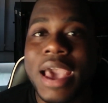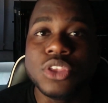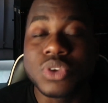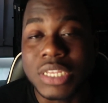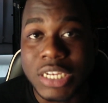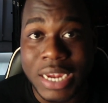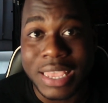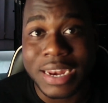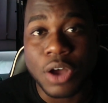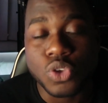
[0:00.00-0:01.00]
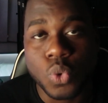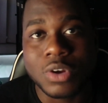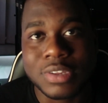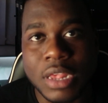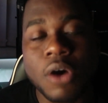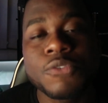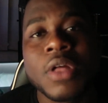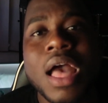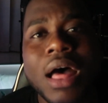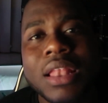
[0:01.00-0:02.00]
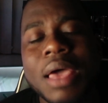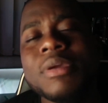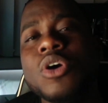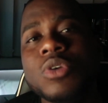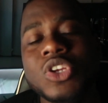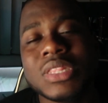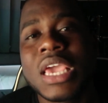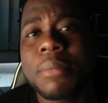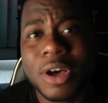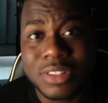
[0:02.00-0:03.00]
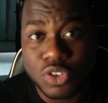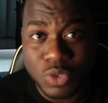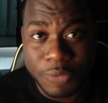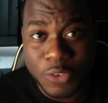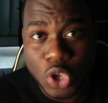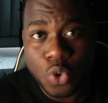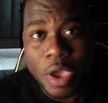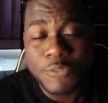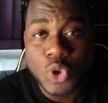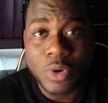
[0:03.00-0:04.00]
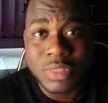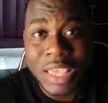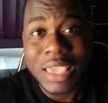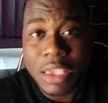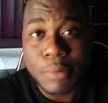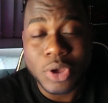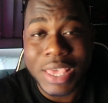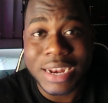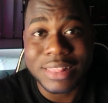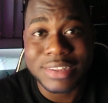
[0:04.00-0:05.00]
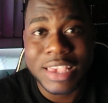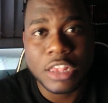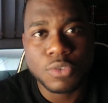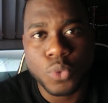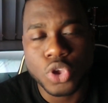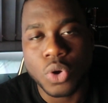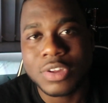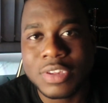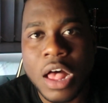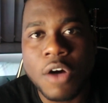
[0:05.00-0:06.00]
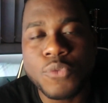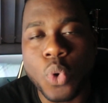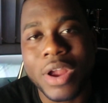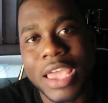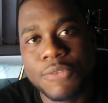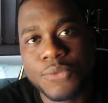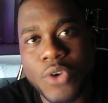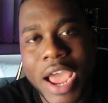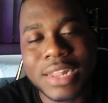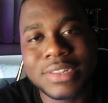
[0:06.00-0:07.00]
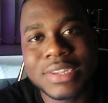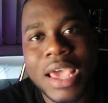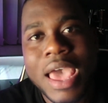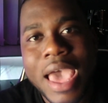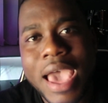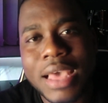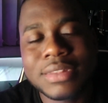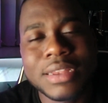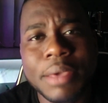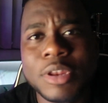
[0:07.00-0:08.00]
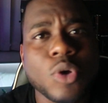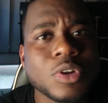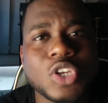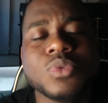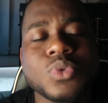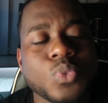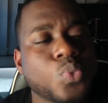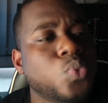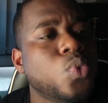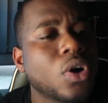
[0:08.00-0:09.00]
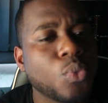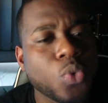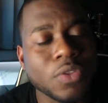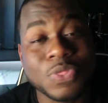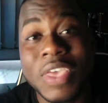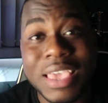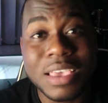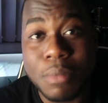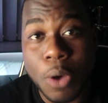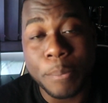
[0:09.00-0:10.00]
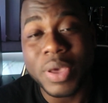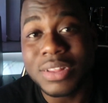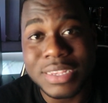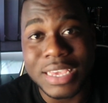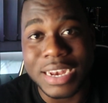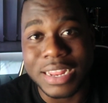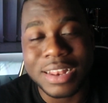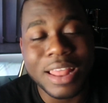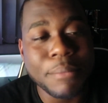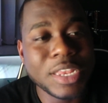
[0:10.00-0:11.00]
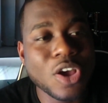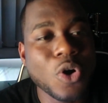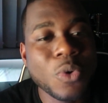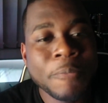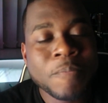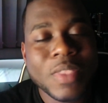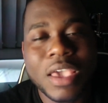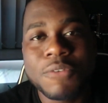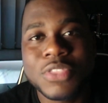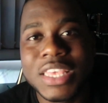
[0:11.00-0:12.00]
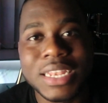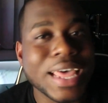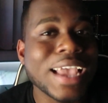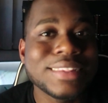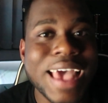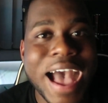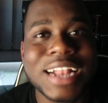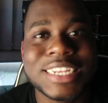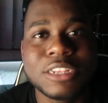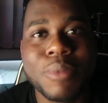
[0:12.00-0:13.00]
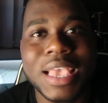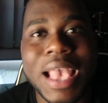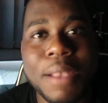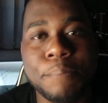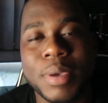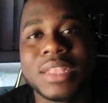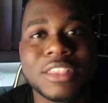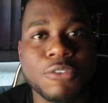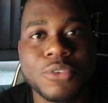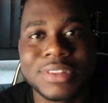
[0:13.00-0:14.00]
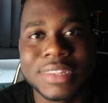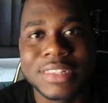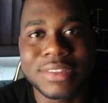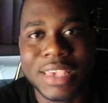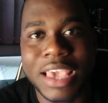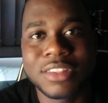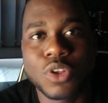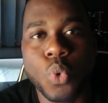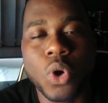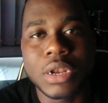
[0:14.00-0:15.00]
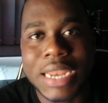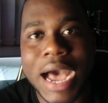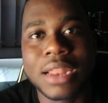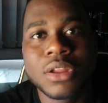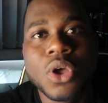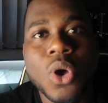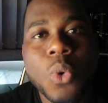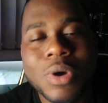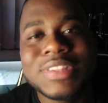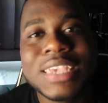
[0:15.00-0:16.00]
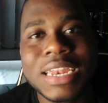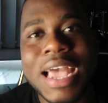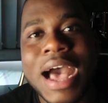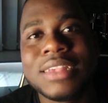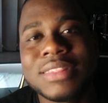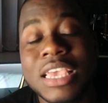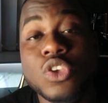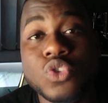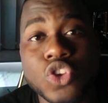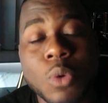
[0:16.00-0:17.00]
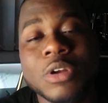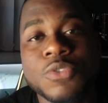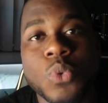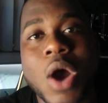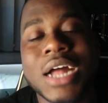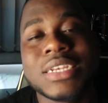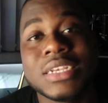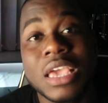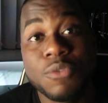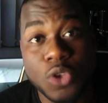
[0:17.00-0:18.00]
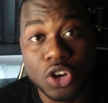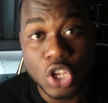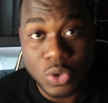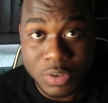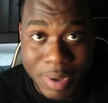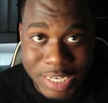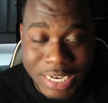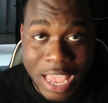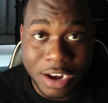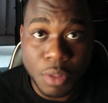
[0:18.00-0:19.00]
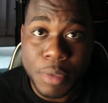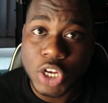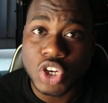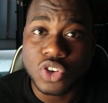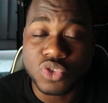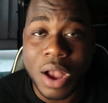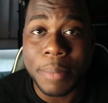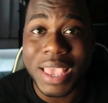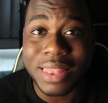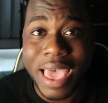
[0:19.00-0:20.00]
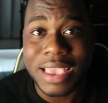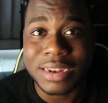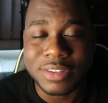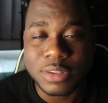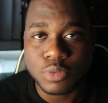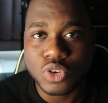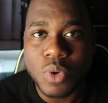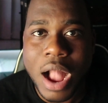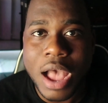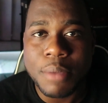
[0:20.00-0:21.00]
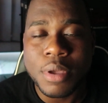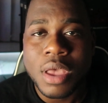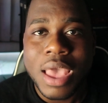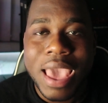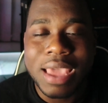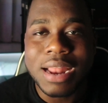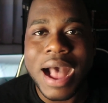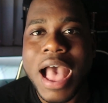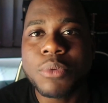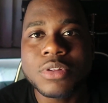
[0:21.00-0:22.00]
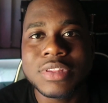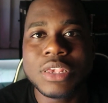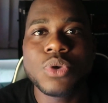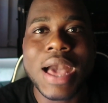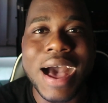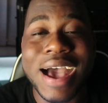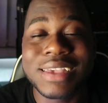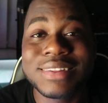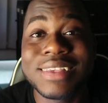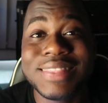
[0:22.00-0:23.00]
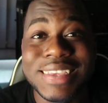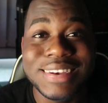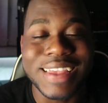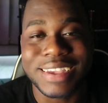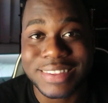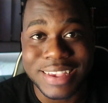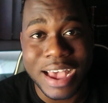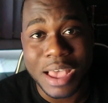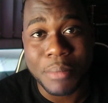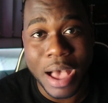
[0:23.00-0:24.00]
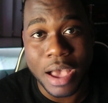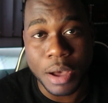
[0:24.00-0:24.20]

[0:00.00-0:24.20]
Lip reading: and you can check it out yourself. Let me know what you think about this review, if you were thinking about getting this case for yourself or a friend, and let me know what you were thinking about building in it. Let me know if the lights actually make a big difference in this case or not. Once again, guys, thank you so much for watching. If you're new to my channel, make sure you drop a like and a subscribe, and I will see you guys the next time I